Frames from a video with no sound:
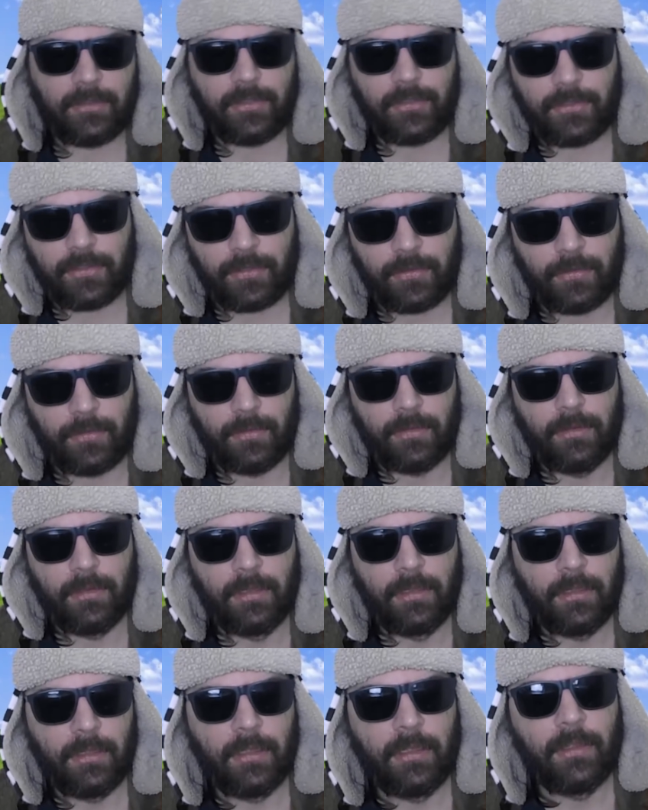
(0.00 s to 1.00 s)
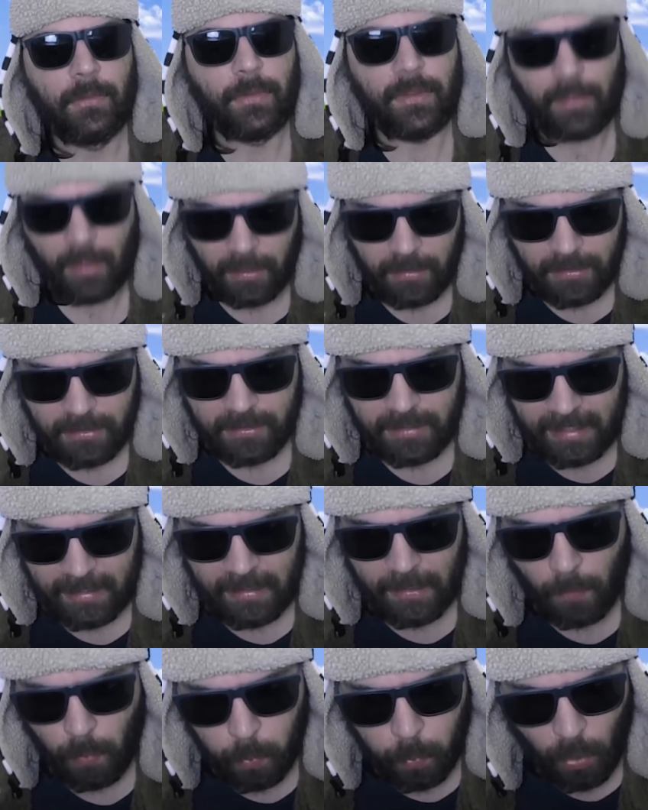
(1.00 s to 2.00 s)
to do with
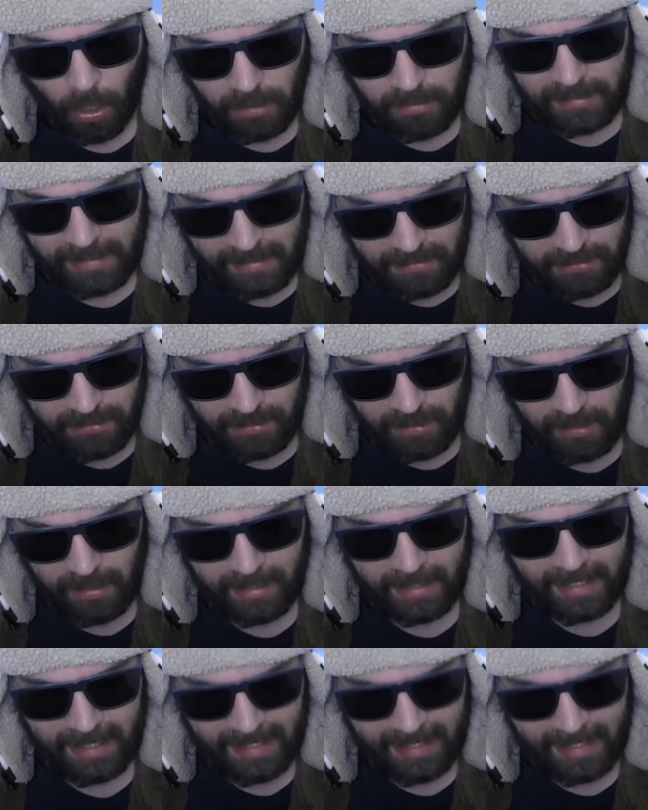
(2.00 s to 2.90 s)
understanding what a starling